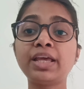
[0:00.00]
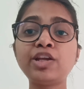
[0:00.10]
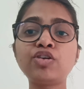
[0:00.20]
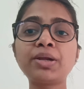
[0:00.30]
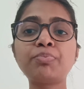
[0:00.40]

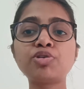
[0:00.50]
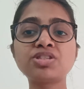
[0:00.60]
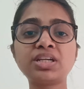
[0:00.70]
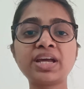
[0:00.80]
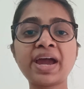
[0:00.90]
you can
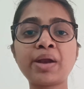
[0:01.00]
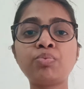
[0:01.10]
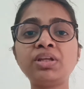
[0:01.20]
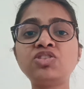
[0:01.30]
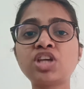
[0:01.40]
proceed ahead
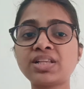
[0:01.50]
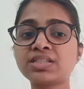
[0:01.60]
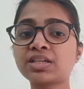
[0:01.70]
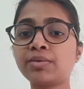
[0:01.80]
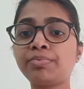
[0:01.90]
with shell
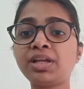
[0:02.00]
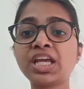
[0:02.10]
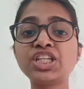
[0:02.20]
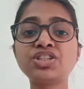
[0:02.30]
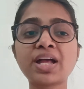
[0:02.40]
scripting.
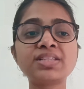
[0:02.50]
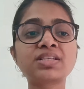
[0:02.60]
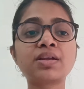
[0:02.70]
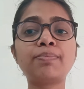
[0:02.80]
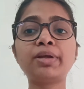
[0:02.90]
In shell
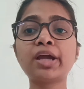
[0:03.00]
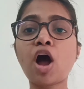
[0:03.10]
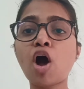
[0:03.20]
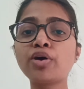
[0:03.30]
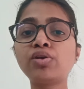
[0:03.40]
scripting,
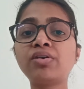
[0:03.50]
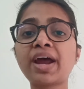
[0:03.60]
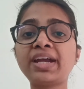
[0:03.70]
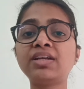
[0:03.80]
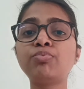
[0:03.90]
how you
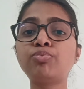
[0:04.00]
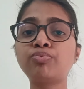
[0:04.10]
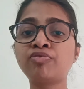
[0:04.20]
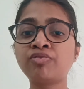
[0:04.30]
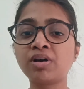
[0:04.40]
write
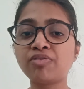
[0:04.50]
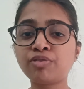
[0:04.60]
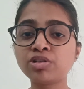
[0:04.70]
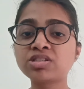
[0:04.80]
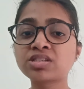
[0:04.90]
a
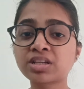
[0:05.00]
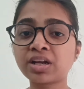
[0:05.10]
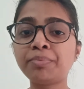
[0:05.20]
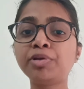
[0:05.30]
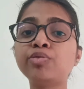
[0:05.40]
full
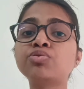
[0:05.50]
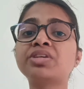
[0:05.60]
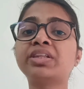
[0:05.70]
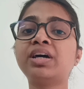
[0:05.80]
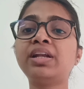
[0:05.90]
script
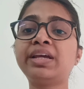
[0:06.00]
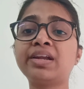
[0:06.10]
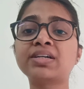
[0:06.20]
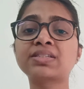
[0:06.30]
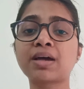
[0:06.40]
using the
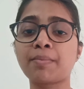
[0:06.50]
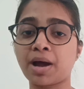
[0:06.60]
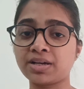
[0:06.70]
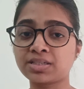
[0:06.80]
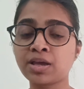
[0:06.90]
Linux
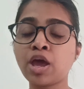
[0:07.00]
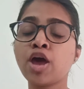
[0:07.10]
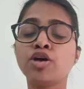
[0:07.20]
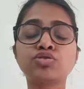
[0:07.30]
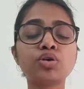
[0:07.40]
commands.
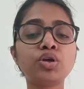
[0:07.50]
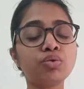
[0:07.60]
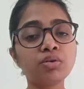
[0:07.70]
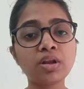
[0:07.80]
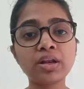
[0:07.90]
So you
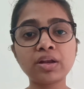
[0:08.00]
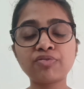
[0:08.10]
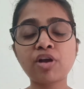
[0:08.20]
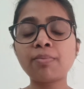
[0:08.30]
about the